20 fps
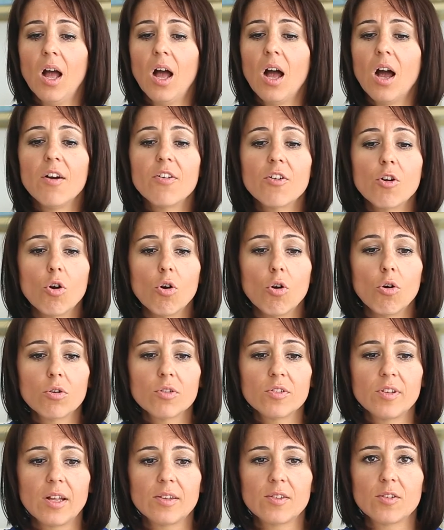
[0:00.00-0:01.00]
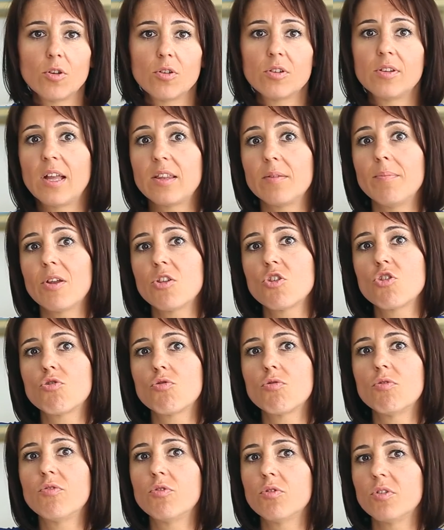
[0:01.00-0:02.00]
Of course, that's not that much
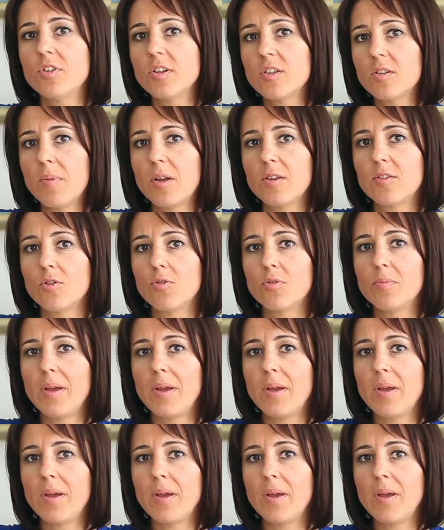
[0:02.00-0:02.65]
true for a 6-month-old